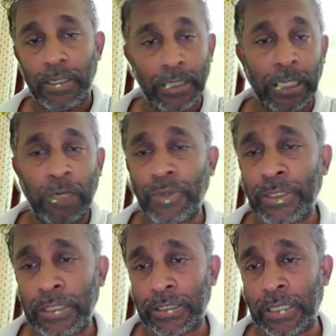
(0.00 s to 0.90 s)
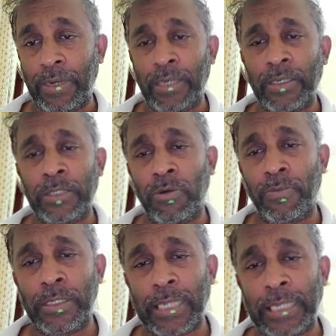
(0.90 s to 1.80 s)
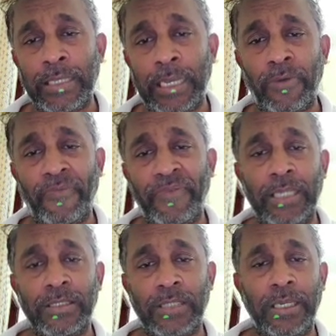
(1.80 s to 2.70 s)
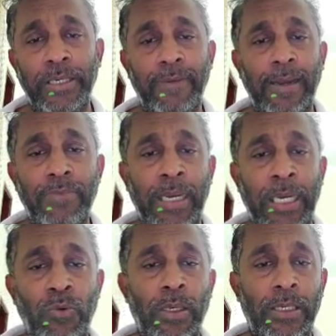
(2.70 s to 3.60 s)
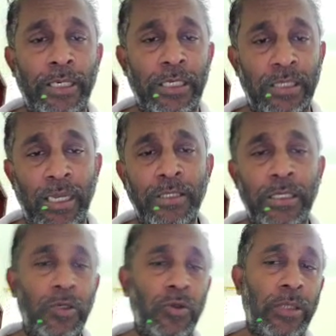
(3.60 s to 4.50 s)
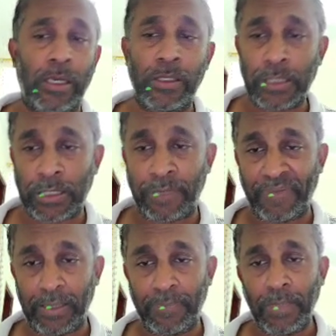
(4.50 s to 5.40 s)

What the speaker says: The equation is given: receivables at the end of financial year divided by annual credit sales into 365.